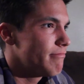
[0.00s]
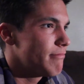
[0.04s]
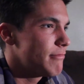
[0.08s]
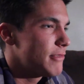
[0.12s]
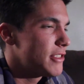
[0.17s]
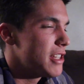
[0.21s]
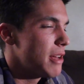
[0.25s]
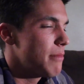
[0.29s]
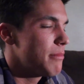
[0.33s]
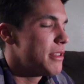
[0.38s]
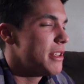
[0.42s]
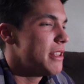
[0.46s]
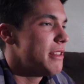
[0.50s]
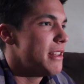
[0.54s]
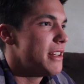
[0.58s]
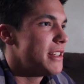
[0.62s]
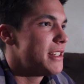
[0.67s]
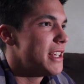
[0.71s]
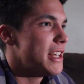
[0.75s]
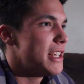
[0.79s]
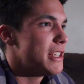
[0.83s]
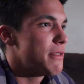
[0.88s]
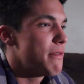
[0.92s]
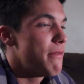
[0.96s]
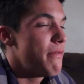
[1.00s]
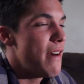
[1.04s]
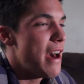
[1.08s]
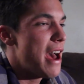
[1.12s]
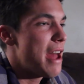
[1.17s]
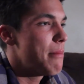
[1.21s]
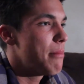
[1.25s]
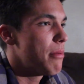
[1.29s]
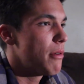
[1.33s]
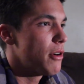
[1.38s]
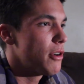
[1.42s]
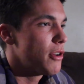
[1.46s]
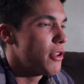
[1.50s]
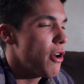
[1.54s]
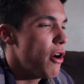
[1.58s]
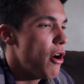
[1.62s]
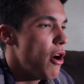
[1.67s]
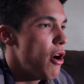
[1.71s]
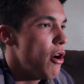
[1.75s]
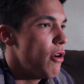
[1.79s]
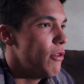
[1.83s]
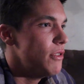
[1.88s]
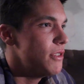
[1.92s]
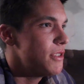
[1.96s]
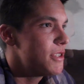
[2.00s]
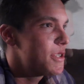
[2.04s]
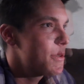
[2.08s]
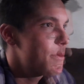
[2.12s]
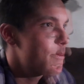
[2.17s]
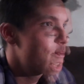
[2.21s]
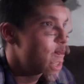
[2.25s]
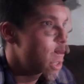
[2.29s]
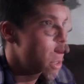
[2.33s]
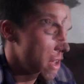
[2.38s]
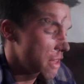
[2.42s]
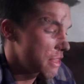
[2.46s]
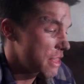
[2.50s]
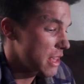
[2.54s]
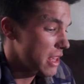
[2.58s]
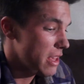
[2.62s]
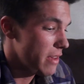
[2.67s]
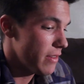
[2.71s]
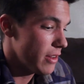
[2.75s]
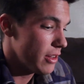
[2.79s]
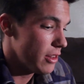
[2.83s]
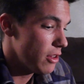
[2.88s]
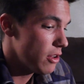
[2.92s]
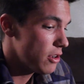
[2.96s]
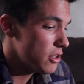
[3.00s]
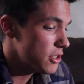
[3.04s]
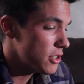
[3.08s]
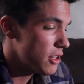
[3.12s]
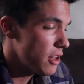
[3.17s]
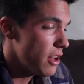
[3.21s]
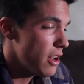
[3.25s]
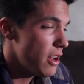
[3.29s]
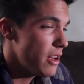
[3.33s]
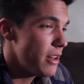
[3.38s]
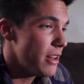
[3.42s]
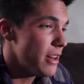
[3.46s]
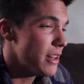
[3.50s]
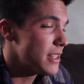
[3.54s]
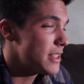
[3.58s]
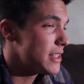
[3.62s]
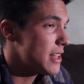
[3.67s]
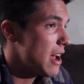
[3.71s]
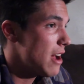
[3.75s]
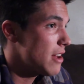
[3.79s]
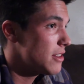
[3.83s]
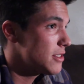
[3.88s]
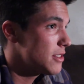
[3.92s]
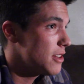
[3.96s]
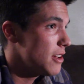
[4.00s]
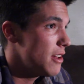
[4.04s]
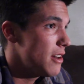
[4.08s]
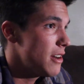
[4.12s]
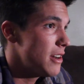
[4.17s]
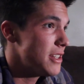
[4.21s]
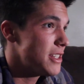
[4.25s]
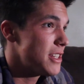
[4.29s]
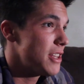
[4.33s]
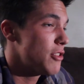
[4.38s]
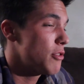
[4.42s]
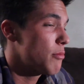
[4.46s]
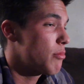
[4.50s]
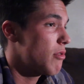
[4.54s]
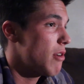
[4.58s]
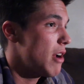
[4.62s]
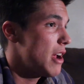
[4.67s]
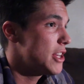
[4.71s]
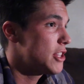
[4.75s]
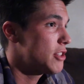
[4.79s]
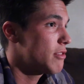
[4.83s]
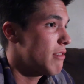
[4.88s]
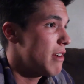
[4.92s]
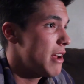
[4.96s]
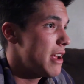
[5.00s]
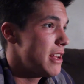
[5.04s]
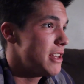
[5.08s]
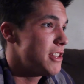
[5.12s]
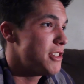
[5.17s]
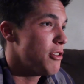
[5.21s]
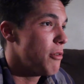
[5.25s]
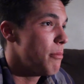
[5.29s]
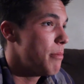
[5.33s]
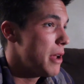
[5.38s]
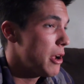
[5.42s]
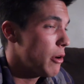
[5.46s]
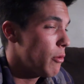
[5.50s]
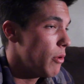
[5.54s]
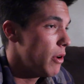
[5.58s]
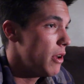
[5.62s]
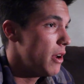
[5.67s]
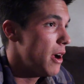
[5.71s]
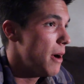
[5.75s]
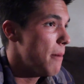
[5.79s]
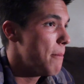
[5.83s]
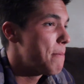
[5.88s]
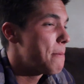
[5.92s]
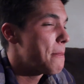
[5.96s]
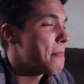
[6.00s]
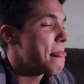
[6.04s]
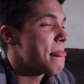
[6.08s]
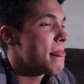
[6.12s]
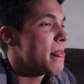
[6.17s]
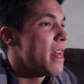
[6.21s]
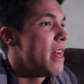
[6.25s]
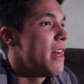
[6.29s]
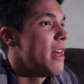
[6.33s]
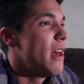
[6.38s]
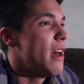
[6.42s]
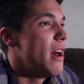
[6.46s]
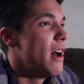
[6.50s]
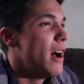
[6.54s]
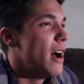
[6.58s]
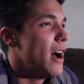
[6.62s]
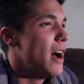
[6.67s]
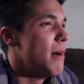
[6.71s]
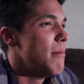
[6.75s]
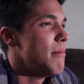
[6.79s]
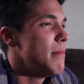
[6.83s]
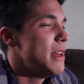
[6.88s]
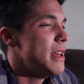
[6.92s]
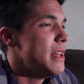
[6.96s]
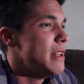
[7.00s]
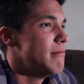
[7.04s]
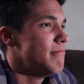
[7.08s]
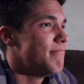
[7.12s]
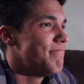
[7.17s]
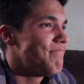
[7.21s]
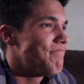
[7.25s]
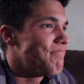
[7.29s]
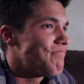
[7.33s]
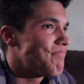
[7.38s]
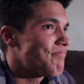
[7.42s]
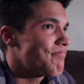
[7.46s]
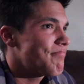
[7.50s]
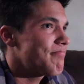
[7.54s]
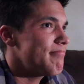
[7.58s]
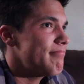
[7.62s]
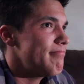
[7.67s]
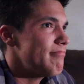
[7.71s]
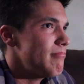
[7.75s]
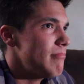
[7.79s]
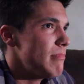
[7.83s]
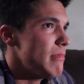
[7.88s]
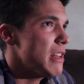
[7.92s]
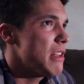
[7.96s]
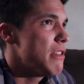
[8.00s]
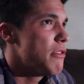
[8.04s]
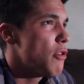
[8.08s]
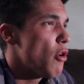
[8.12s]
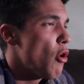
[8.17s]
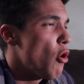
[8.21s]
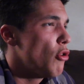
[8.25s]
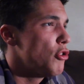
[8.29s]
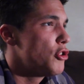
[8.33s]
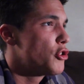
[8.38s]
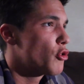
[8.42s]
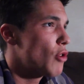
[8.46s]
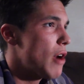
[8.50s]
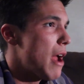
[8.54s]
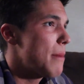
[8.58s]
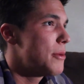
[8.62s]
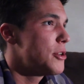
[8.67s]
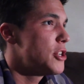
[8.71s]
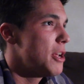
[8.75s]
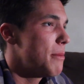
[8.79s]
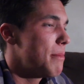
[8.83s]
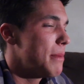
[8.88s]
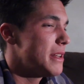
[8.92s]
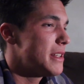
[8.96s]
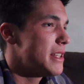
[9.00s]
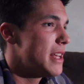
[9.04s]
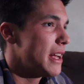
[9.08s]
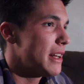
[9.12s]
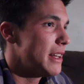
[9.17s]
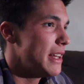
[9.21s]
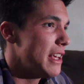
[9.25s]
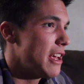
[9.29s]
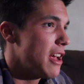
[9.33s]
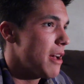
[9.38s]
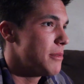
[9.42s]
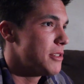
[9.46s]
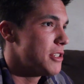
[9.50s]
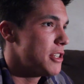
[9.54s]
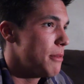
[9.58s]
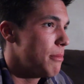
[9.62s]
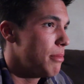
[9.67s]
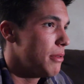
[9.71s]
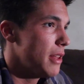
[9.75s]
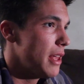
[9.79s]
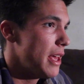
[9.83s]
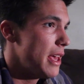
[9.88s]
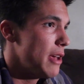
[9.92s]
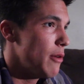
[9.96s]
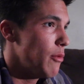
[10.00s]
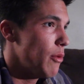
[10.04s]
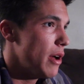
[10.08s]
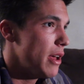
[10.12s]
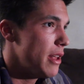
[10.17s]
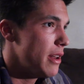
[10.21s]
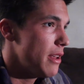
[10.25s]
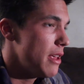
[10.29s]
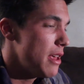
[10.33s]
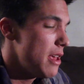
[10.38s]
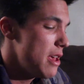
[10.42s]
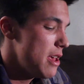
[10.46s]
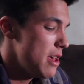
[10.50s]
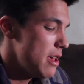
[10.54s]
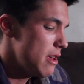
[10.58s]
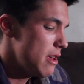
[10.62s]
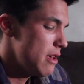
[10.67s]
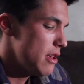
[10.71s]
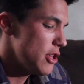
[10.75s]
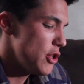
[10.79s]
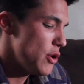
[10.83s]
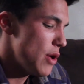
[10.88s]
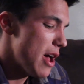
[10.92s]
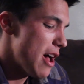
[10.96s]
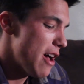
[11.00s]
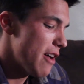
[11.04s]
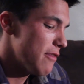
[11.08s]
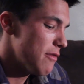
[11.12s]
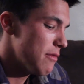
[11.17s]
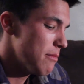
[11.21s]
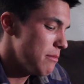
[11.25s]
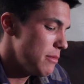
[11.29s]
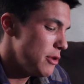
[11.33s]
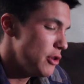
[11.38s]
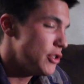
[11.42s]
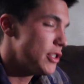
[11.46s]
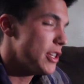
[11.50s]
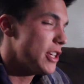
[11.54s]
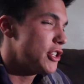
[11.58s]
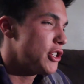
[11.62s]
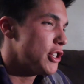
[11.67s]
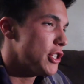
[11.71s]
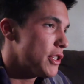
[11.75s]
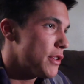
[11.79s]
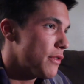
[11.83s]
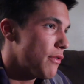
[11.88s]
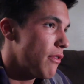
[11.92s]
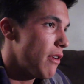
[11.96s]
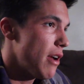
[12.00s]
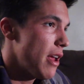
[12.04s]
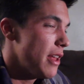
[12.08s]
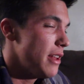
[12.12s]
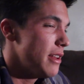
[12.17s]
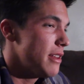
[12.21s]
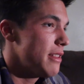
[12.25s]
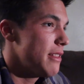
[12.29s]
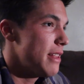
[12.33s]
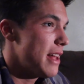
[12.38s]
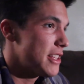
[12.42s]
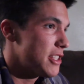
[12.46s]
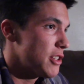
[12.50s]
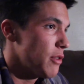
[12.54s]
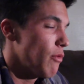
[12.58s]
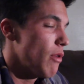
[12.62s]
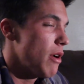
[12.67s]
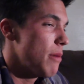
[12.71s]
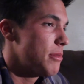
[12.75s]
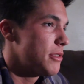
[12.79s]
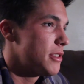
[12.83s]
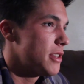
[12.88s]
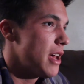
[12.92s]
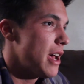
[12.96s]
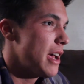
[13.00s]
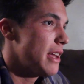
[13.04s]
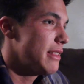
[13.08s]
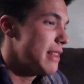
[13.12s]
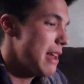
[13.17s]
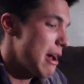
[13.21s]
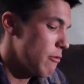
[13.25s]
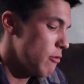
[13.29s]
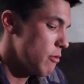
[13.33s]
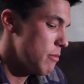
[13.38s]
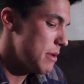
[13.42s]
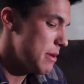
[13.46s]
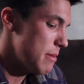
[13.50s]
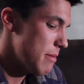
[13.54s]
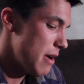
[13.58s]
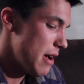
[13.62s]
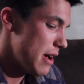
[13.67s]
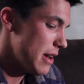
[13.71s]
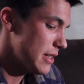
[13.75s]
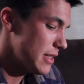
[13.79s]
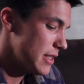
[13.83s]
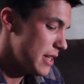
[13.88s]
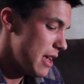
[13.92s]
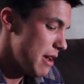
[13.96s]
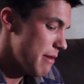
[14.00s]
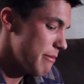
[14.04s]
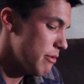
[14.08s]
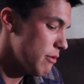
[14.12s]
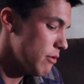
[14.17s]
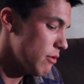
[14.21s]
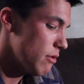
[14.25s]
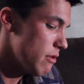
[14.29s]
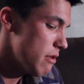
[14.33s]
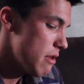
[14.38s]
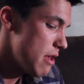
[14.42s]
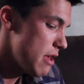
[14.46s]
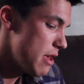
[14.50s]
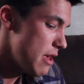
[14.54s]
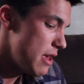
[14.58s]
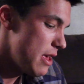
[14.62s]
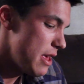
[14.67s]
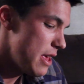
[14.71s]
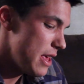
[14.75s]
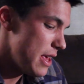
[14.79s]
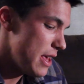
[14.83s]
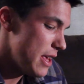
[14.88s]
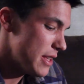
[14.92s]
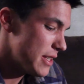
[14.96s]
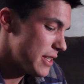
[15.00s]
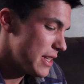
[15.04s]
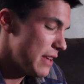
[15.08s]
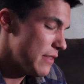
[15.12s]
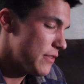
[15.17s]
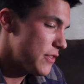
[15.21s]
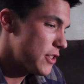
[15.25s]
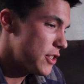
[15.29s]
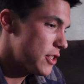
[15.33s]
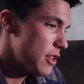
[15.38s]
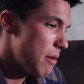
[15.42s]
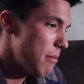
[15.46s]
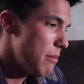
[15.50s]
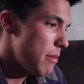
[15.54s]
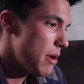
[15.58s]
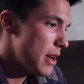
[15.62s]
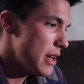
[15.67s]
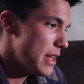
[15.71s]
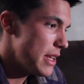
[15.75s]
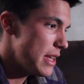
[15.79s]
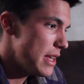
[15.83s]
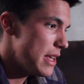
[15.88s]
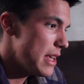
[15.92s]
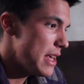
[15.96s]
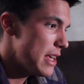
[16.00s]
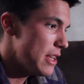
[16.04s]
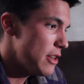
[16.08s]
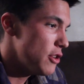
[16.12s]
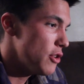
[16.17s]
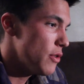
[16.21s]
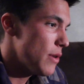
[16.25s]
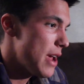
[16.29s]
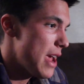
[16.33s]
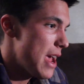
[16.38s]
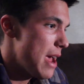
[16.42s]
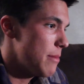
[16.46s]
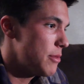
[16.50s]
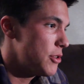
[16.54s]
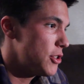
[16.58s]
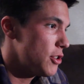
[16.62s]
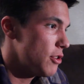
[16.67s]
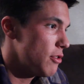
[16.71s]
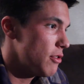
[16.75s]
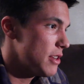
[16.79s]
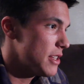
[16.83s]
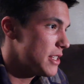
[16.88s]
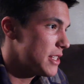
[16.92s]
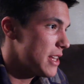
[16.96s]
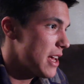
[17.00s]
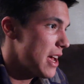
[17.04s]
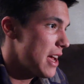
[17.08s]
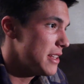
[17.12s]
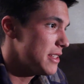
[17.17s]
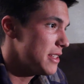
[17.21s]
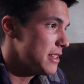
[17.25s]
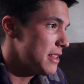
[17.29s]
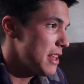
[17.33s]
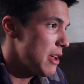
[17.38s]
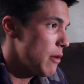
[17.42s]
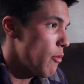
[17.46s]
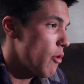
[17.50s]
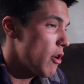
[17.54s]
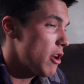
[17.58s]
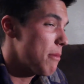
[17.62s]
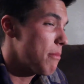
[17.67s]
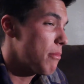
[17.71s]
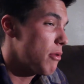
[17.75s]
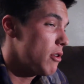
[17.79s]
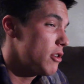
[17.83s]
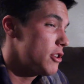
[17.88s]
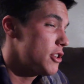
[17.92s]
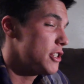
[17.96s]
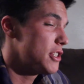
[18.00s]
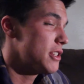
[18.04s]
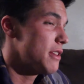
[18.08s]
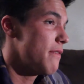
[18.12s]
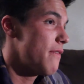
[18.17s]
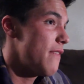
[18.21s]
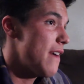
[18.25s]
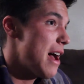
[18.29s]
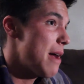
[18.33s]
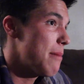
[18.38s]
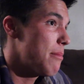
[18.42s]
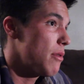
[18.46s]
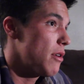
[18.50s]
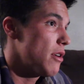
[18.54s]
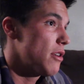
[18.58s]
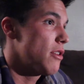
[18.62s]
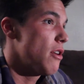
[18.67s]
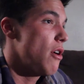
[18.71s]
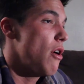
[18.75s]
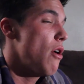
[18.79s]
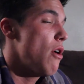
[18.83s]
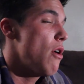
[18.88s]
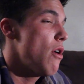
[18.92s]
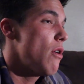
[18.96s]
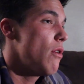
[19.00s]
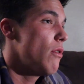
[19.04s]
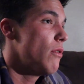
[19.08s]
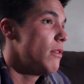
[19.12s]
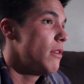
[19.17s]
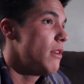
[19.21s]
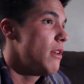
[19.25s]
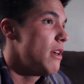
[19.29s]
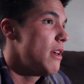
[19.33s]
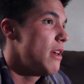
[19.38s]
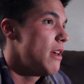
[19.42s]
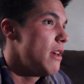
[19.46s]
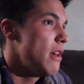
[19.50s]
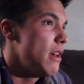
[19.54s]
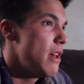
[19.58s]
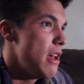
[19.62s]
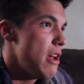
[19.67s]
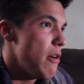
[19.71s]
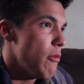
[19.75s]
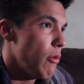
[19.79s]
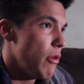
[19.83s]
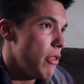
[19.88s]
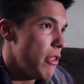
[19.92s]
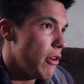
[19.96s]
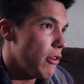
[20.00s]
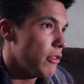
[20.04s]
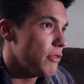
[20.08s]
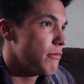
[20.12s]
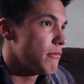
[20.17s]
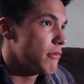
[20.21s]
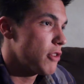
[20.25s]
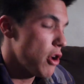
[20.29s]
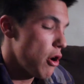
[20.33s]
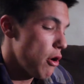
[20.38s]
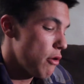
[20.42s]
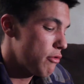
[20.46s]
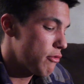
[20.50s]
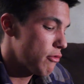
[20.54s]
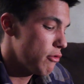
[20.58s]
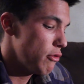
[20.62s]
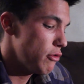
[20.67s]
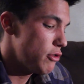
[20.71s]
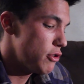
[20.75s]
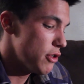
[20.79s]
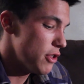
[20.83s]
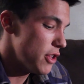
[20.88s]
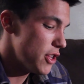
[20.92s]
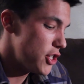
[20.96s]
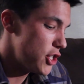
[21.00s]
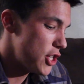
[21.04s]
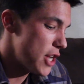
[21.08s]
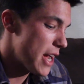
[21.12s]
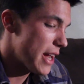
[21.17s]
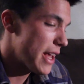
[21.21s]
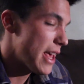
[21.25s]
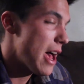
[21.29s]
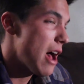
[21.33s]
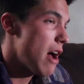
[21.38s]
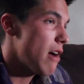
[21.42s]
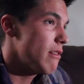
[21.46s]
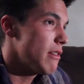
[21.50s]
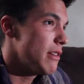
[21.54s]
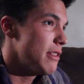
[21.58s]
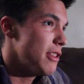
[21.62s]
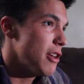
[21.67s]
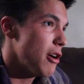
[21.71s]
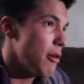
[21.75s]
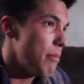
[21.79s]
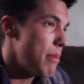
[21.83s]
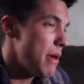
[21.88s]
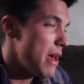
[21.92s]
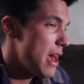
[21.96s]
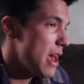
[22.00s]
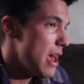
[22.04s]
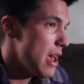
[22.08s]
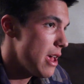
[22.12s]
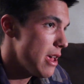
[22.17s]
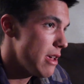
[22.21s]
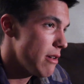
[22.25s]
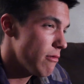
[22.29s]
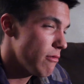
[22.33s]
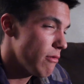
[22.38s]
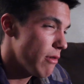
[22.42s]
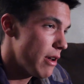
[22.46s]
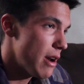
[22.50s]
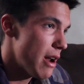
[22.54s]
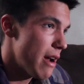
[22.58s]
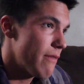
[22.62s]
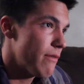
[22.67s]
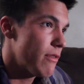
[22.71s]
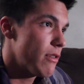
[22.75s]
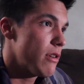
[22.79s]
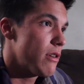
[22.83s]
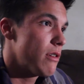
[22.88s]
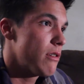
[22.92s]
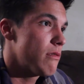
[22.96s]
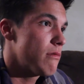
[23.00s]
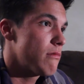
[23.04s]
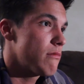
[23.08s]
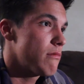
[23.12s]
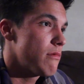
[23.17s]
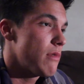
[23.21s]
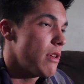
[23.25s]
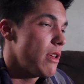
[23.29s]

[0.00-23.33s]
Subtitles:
something that says Fatbird Cajones. So I think if it looks good and it sounds good and it's in the price range, they'll pick one up. And the whole drop shipping technique comes into play when you have Musician's Friend. That's a website. That will be my example. Is if somebody in New Hampshire decides that they want to purchase a Fatbird cajon, well, they'll go through to the checkout and they'll pay whatever